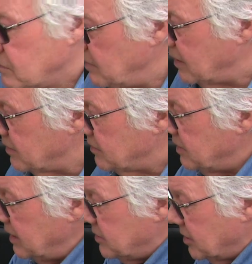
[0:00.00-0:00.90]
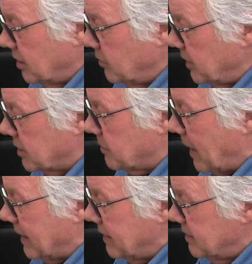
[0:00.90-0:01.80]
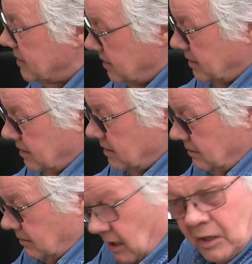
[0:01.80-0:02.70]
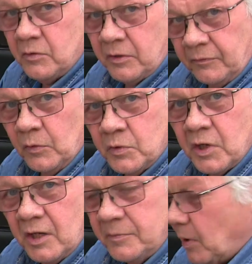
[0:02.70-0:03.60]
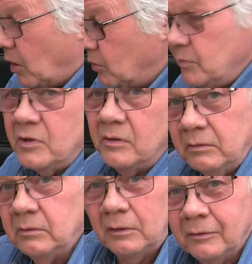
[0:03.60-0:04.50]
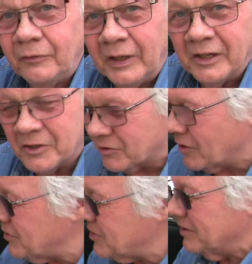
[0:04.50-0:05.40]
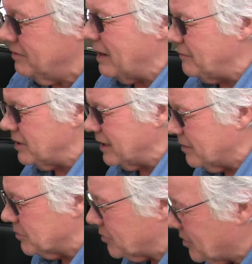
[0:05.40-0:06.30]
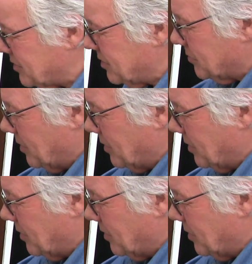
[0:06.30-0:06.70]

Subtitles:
because these are going to expand, you know, to full-size bulbs, fingers crossed, and everything else crossed as